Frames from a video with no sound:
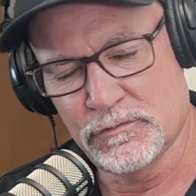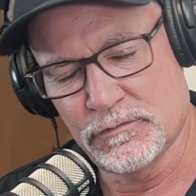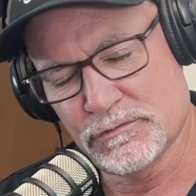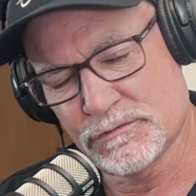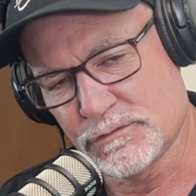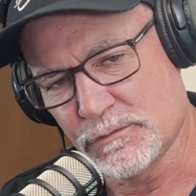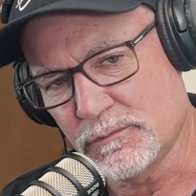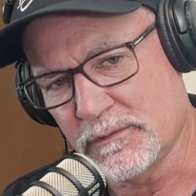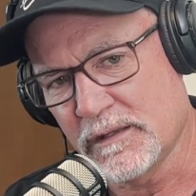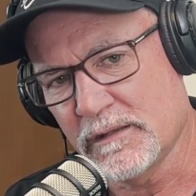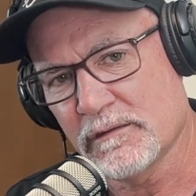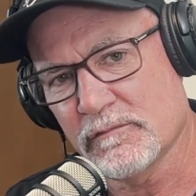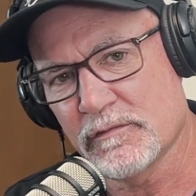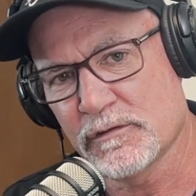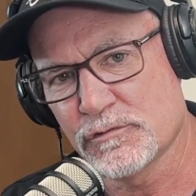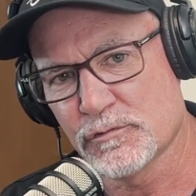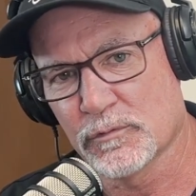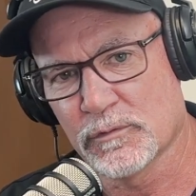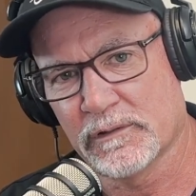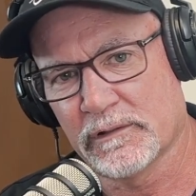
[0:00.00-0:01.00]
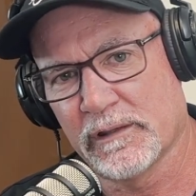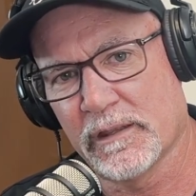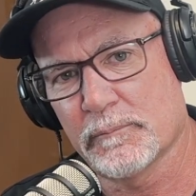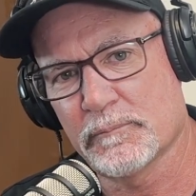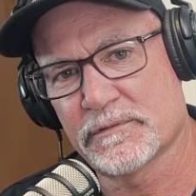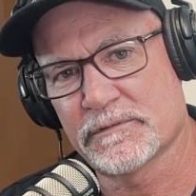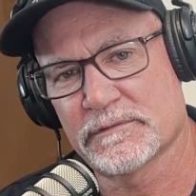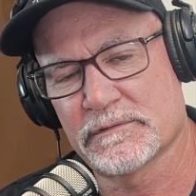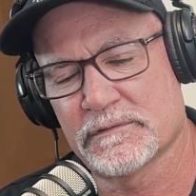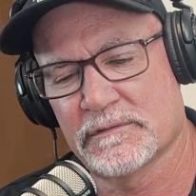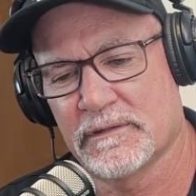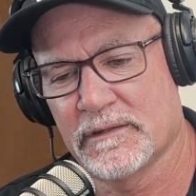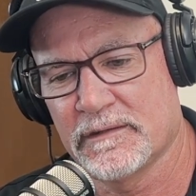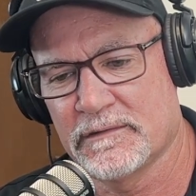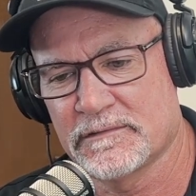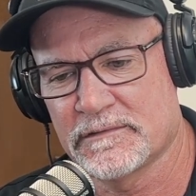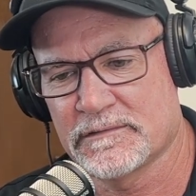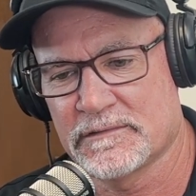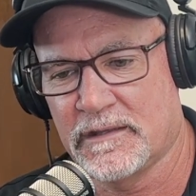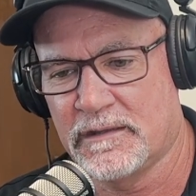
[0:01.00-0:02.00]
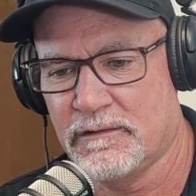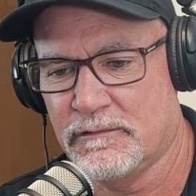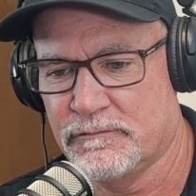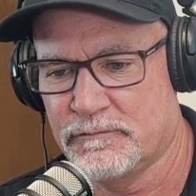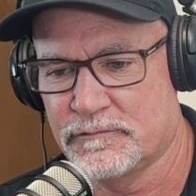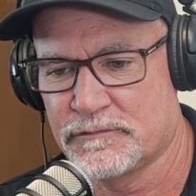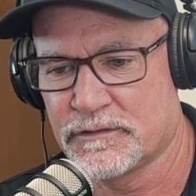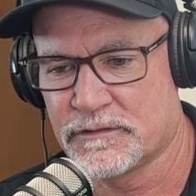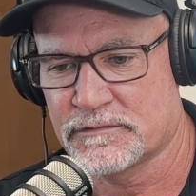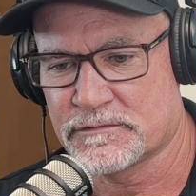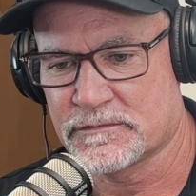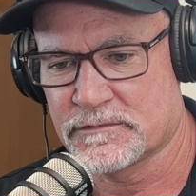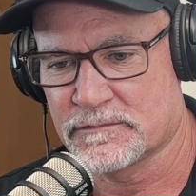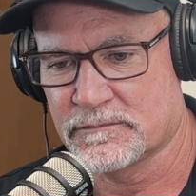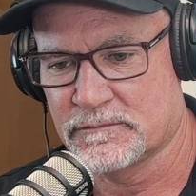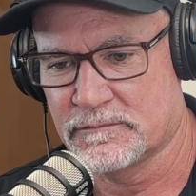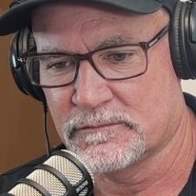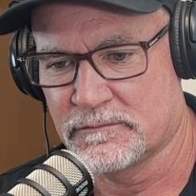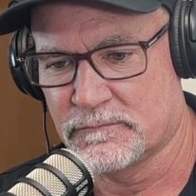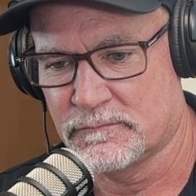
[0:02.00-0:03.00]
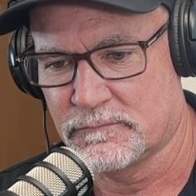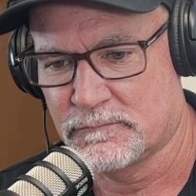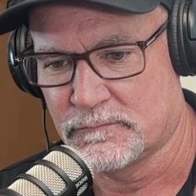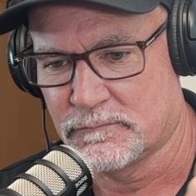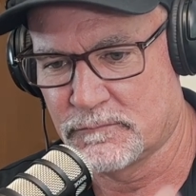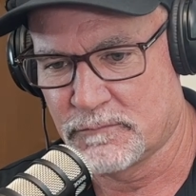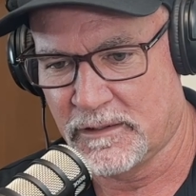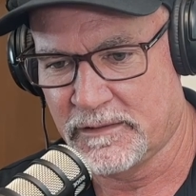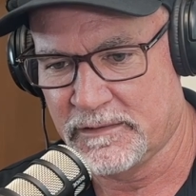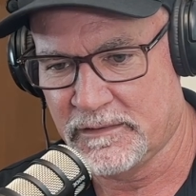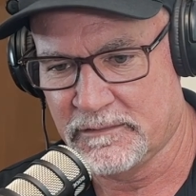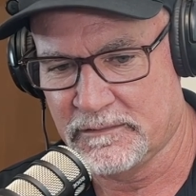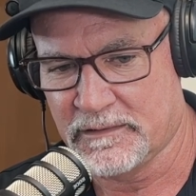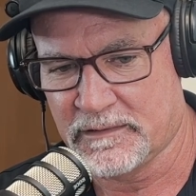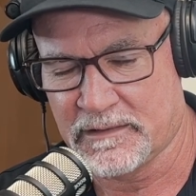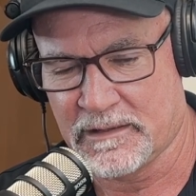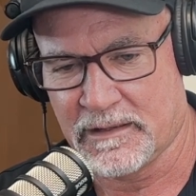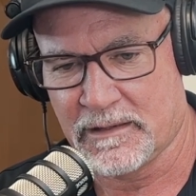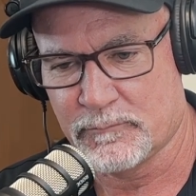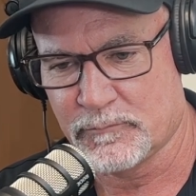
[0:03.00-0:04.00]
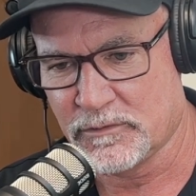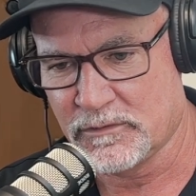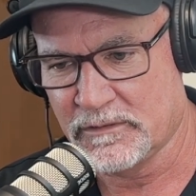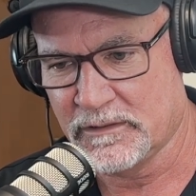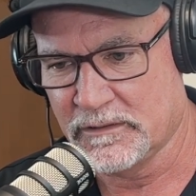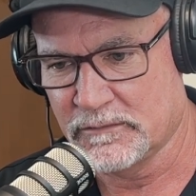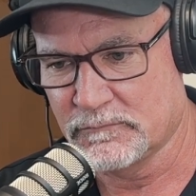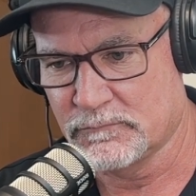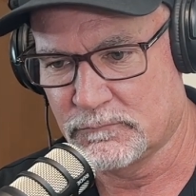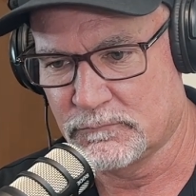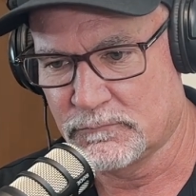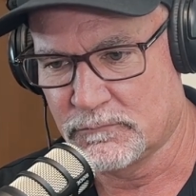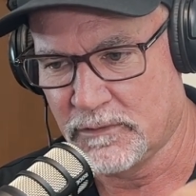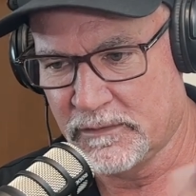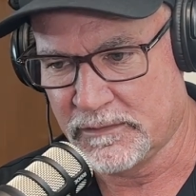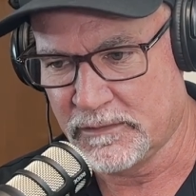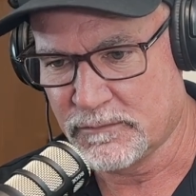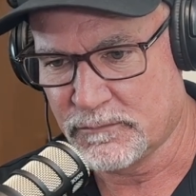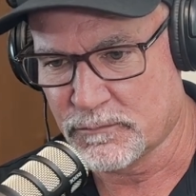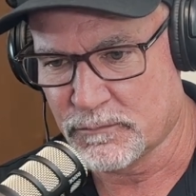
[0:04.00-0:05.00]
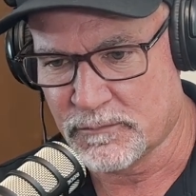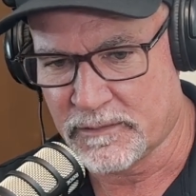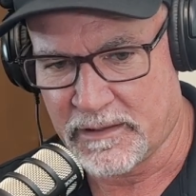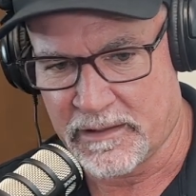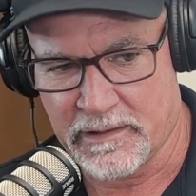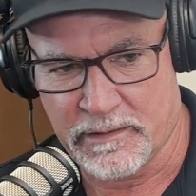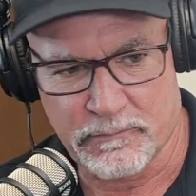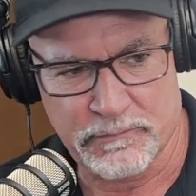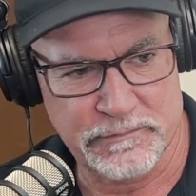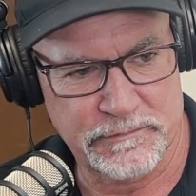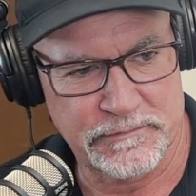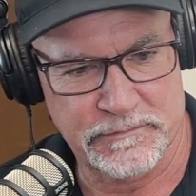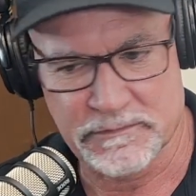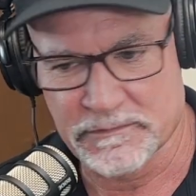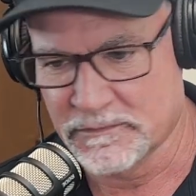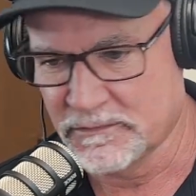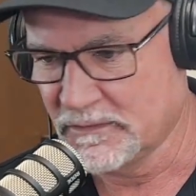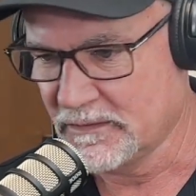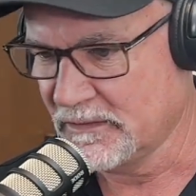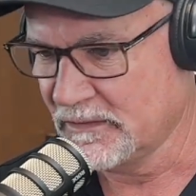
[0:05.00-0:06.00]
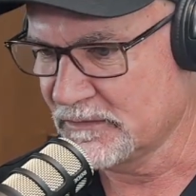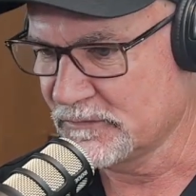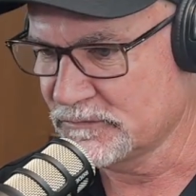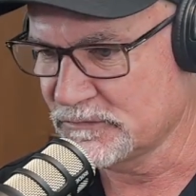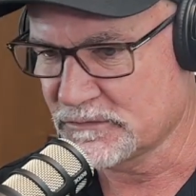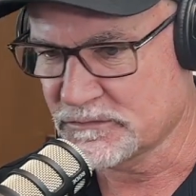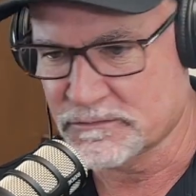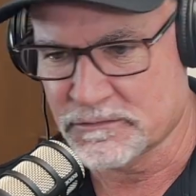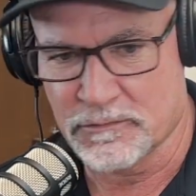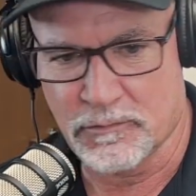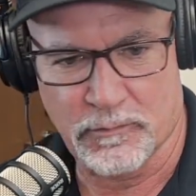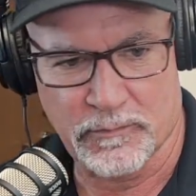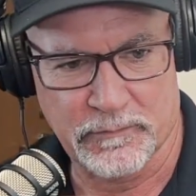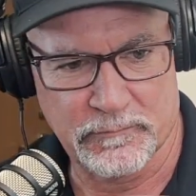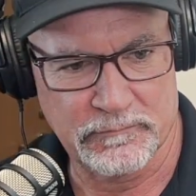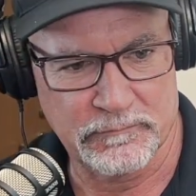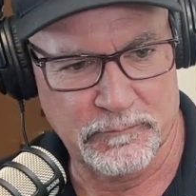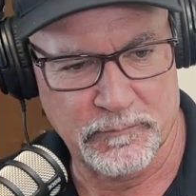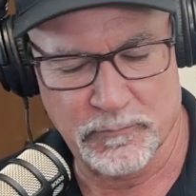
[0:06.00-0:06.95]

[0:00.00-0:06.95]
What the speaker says: shoot individual clips instead of just running the camera and running through the house and just doing